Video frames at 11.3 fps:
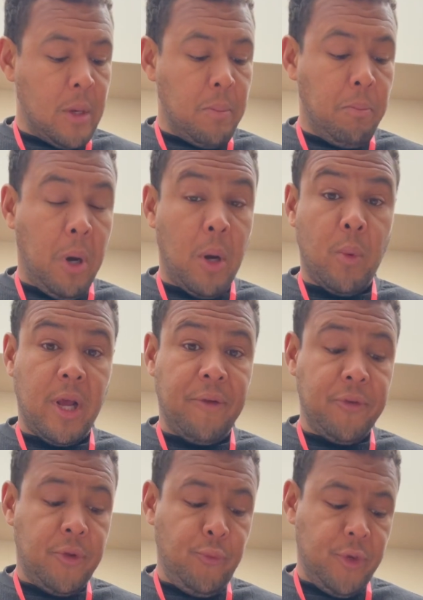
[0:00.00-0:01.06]
But
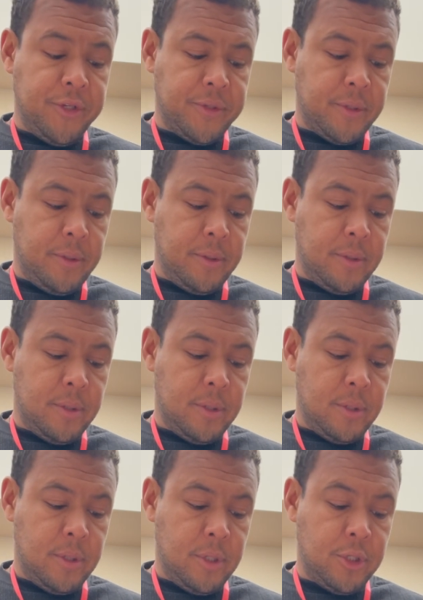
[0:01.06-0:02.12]
whatever the reason,
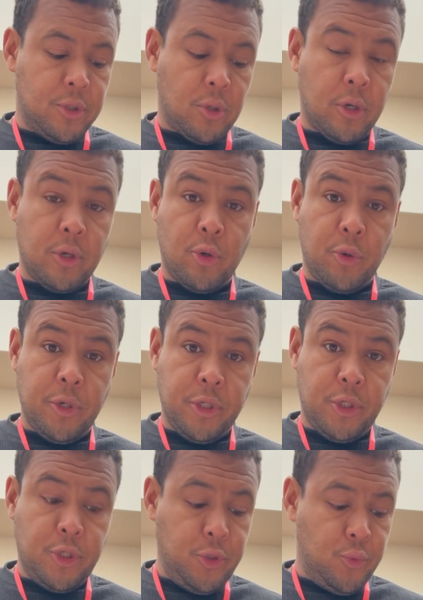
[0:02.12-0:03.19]
his heart or his
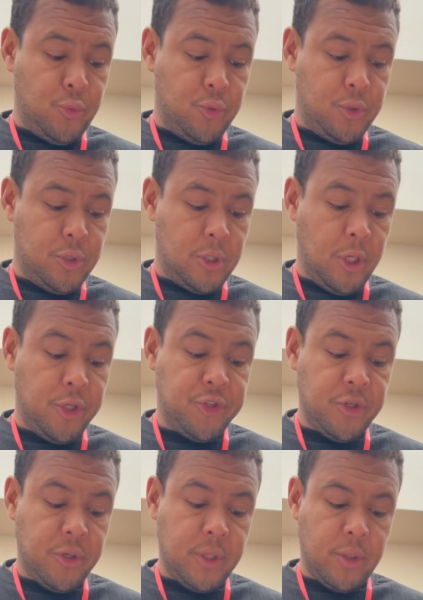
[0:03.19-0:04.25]
shoes, he
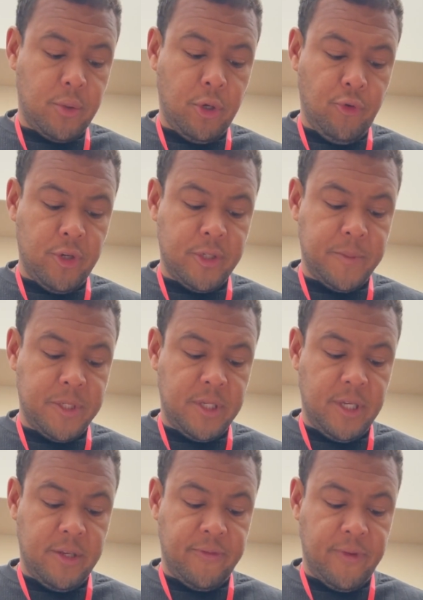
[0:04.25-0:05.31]
stood there on Christmas
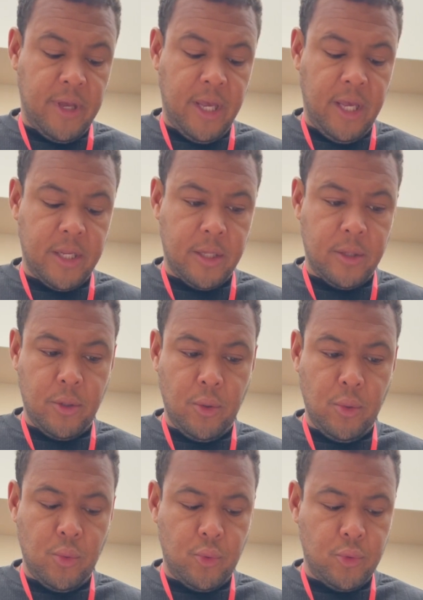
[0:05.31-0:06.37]
Eve hating the
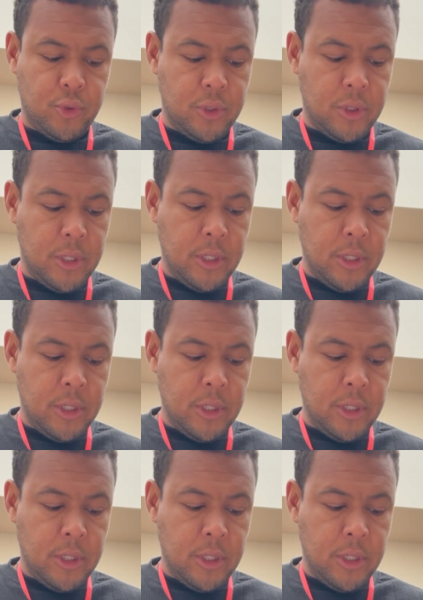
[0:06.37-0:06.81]
Who's,